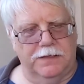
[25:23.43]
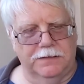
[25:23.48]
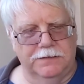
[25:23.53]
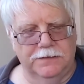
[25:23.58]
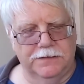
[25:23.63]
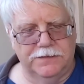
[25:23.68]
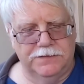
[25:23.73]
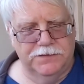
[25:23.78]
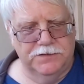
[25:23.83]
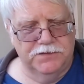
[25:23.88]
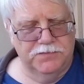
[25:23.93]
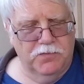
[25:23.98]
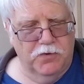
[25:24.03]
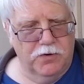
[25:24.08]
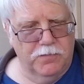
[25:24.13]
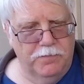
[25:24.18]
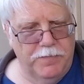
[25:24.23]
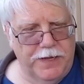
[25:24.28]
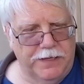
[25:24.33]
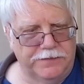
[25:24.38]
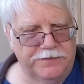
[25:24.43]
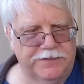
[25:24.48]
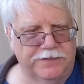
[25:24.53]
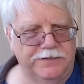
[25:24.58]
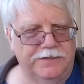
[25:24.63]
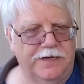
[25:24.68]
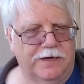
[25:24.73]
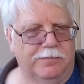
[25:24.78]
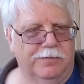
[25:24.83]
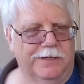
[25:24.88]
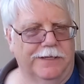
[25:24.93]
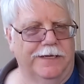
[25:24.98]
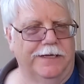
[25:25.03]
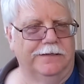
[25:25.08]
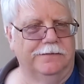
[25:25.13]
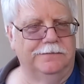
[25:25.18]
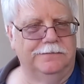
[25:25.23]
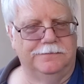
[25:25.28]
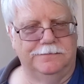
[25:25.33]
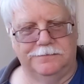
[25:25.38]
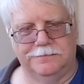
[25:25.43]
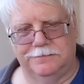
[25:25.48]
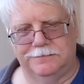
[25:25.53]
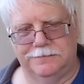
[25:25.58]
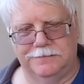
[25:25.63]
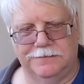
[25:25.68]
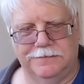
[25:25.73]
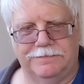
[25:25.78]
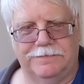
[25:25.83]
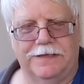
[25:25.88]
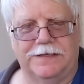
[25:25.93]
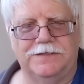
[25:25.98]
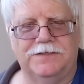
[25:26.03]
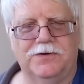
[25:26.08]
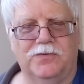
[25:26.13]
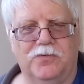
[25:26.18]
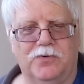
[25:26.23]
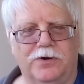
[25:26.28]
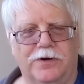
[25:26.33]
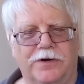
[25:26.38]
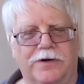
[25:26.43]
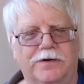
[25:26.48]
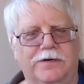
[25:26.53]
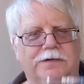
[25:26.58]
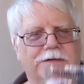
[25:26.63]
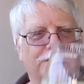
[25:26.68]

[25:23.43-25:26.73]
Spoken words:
this is more Belgian doubly, if that's a word.